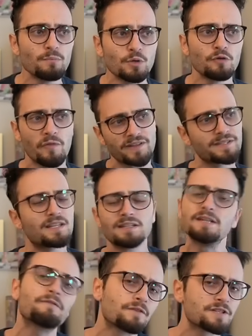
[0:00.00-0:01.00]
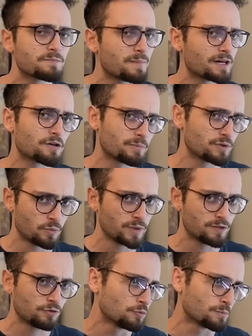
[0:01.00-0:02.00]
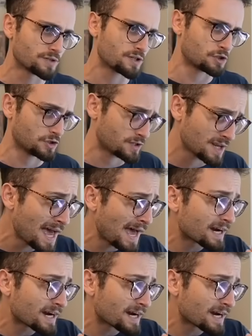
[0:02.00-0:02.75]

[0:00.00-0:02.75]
move that's the difference maker between the two positions.